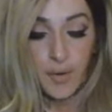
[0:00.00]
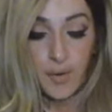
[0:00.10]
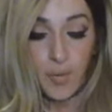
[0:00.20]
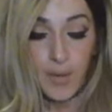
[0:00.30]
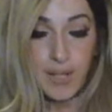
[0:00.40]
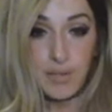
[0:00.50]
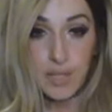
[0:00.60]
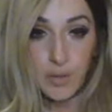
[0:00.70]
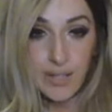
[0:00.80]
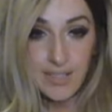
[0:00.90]
when you do
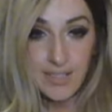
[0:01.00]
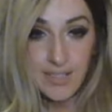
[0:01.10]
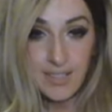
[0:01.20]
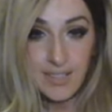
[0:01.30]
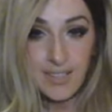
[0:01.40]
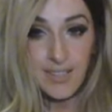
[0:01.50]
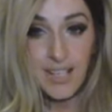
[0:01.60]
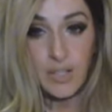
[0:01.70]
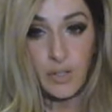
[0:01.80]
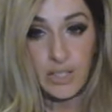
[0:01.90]
it,
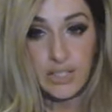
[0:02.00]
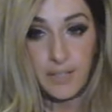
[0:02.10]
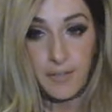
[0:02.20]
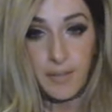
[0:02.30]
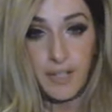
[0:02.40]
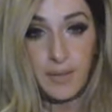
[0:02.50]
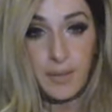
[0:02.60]
it looks different